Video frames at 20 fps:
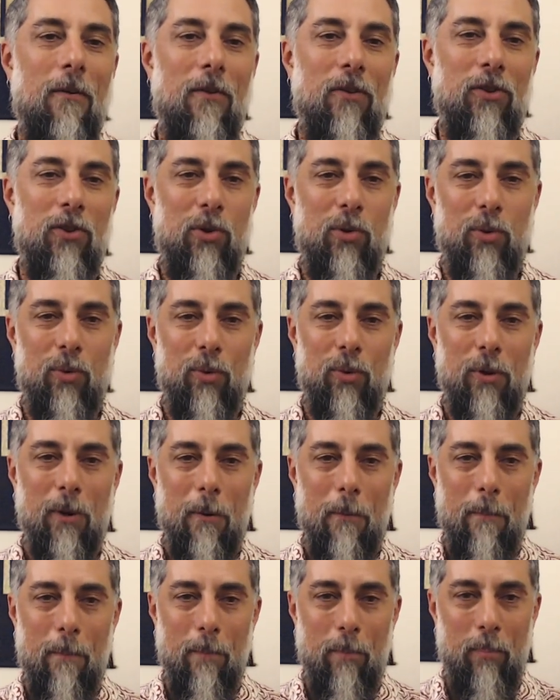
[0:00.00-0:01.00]
you
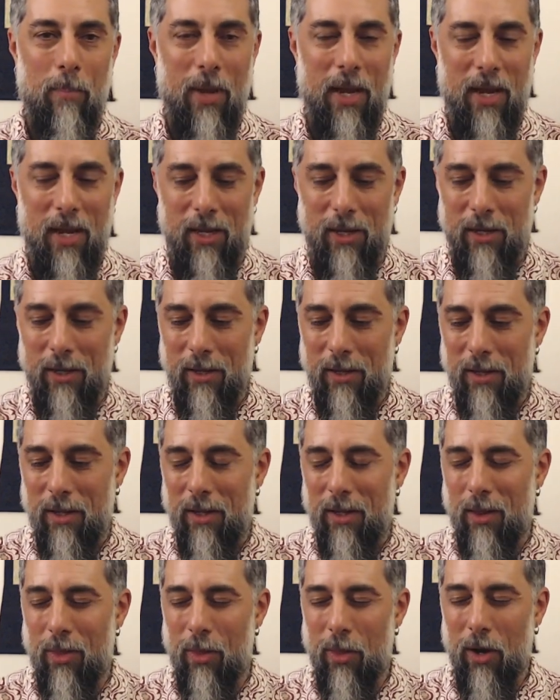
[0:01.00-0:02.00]
make
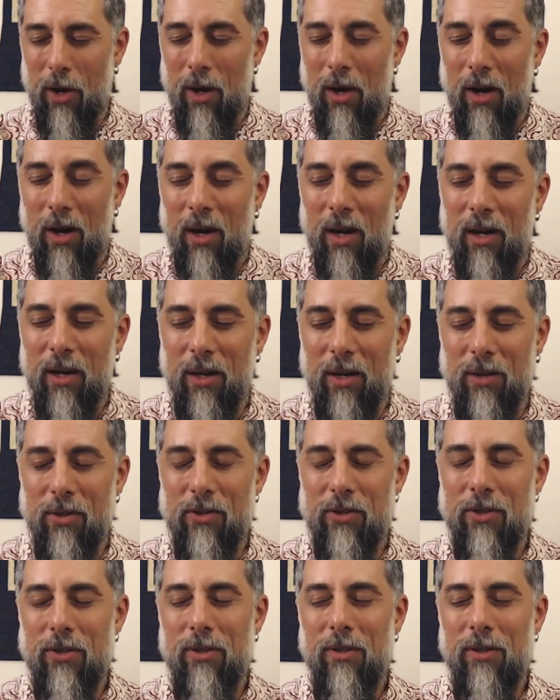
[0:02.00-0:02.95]
the heart